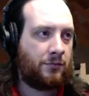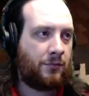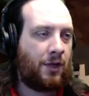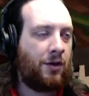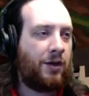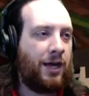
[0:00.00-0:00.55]

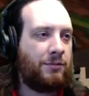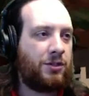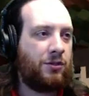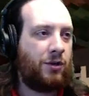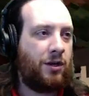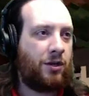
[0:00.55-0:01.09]
Okay, so
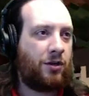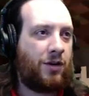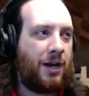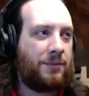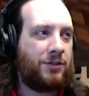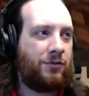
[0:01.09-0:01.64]
what other
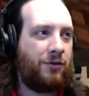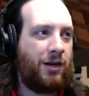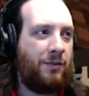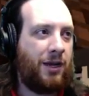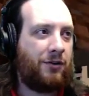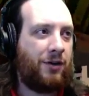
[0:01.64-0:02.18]
crops do we want to
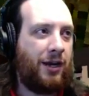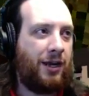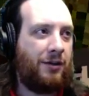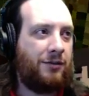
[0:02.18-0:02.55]
make right now?